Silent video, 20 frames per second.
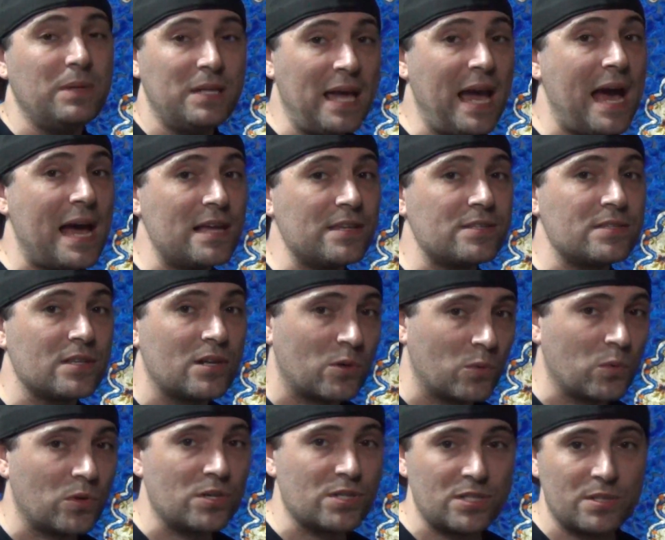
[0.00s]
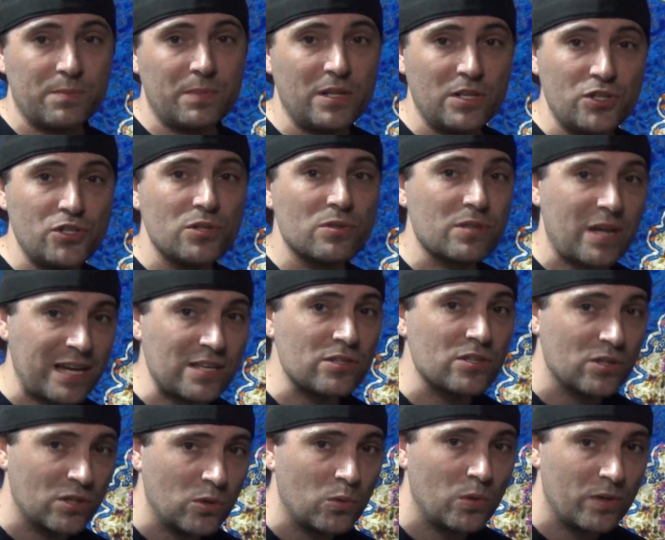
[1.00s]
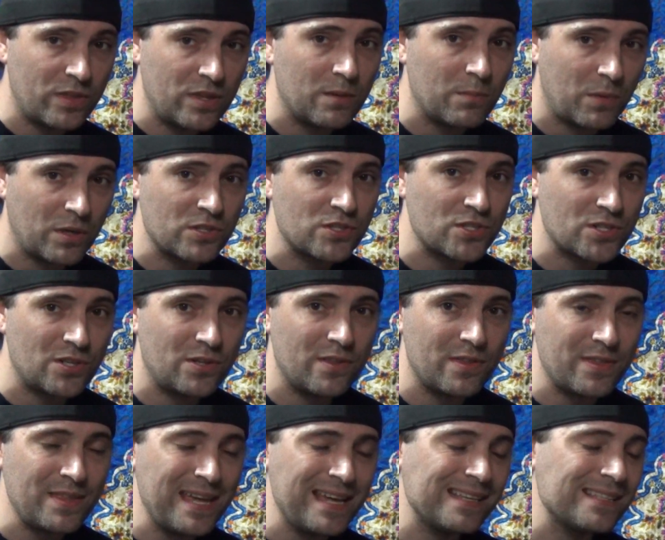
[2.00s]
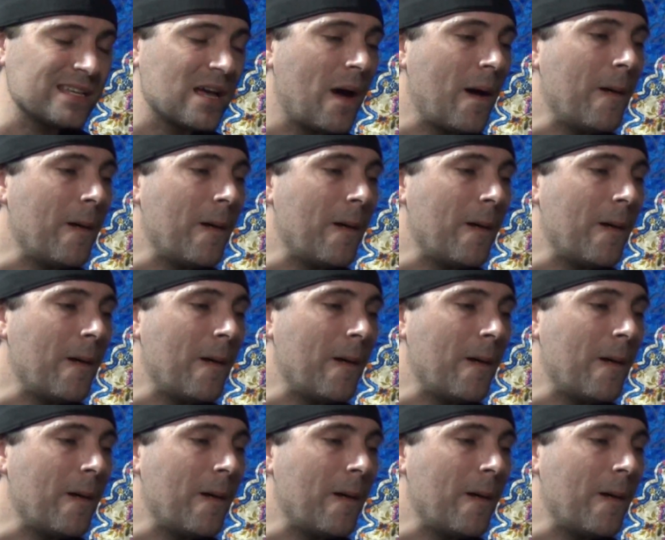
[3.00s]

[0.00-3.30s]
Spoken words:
Yes, there were some issues I took with him on certain things,